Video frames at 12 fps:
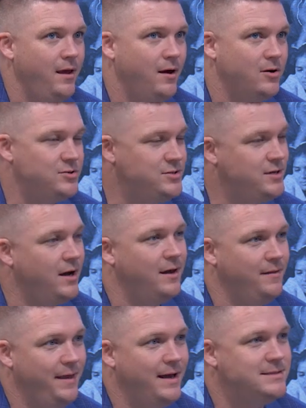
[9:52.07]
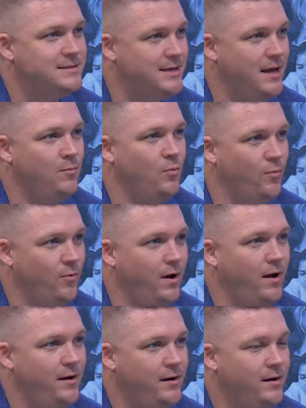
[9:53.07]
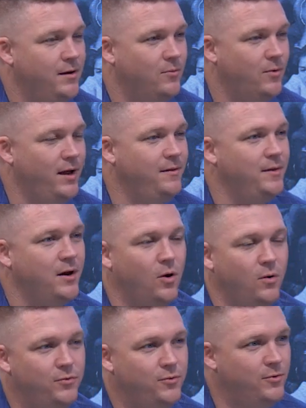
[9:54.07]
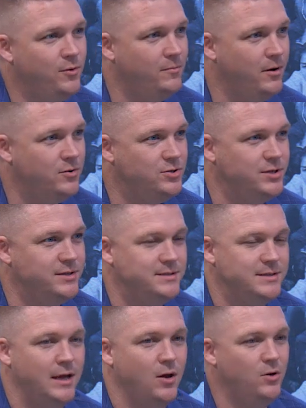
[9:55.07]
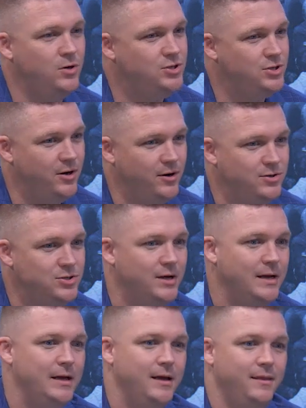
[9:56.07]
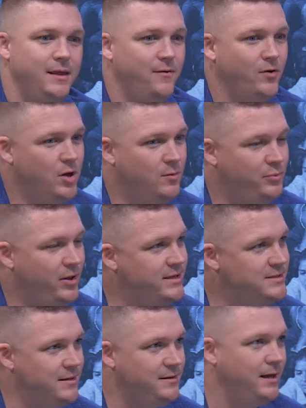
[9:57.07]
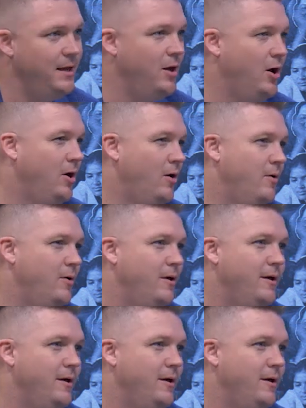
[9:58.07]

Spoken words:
are stuck in that same rut, mm-hmm. right? They're going through the motions. They go to church. Yeah. They have a good place that they go.